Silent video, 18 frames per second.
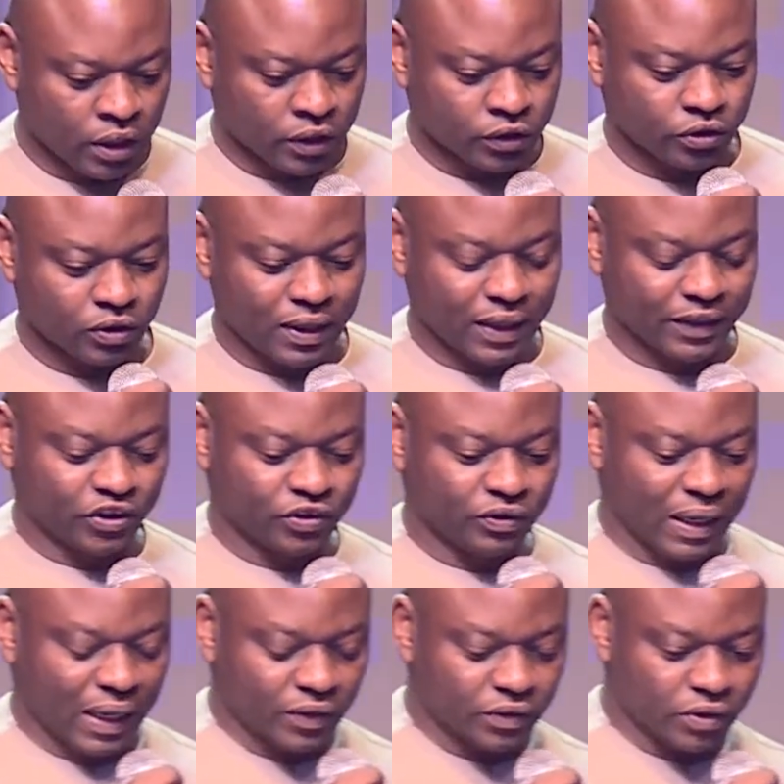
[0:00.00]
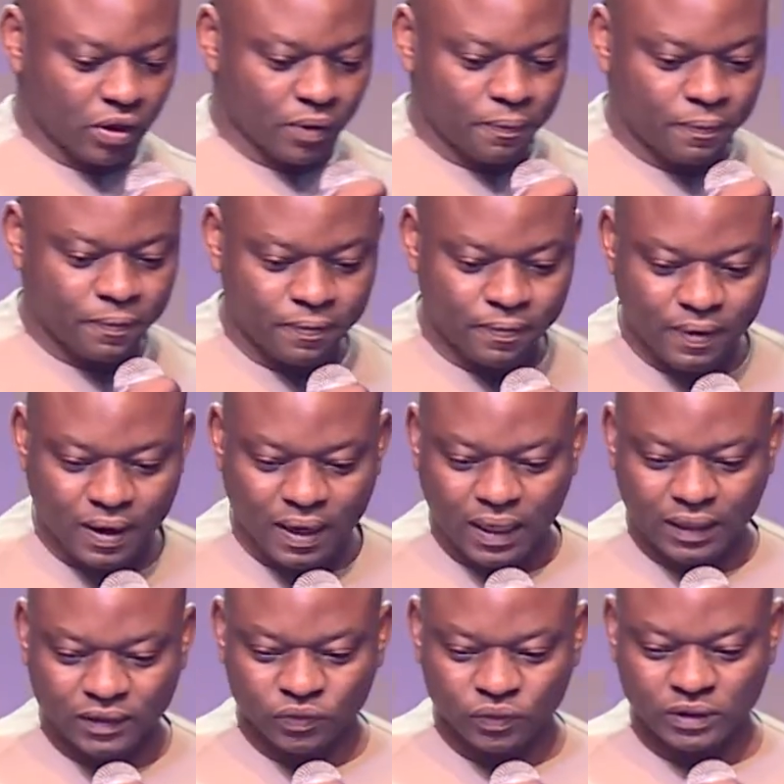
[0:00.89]
So let's round up
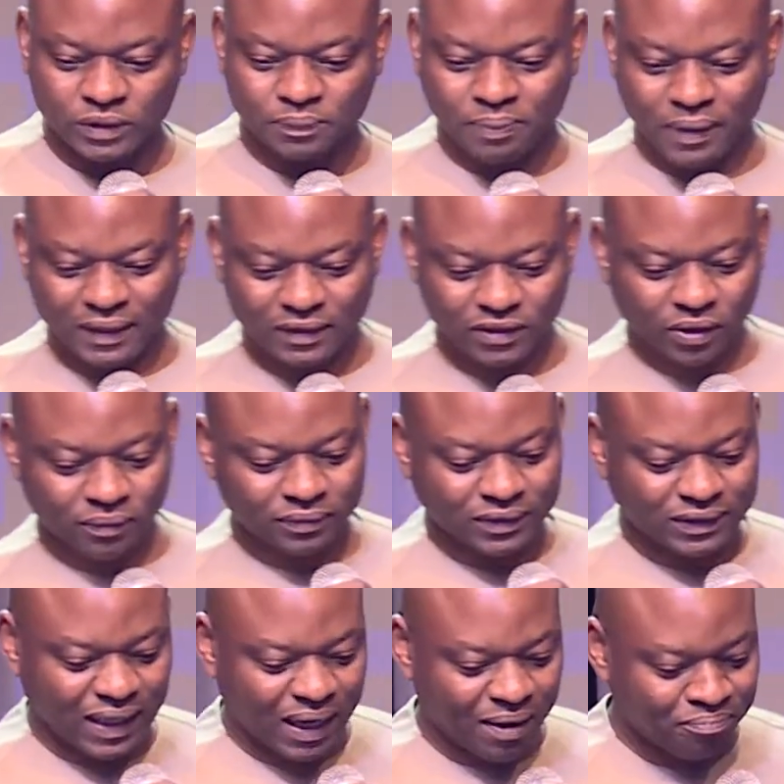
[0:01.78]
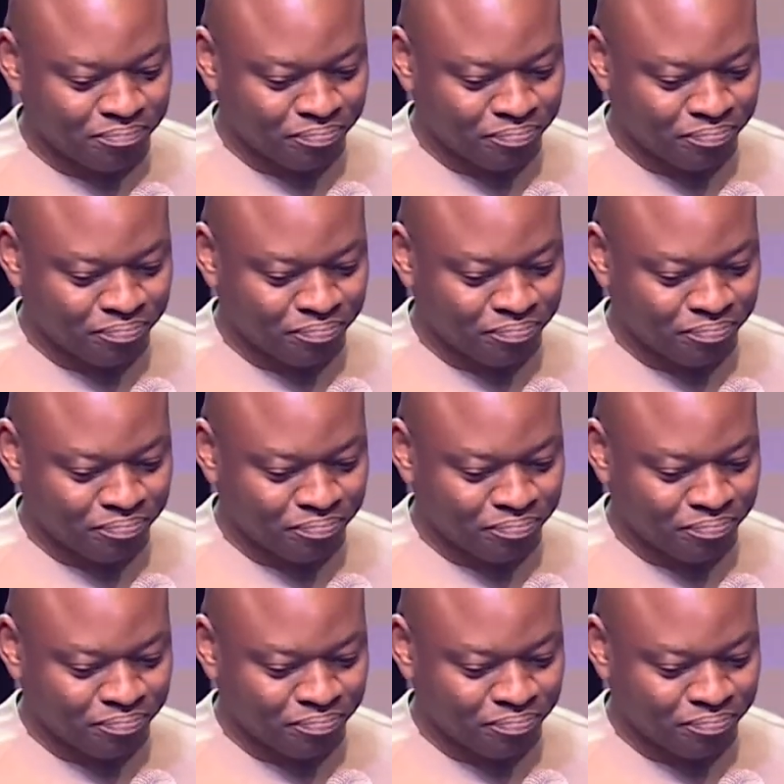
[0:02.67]
as we spend some time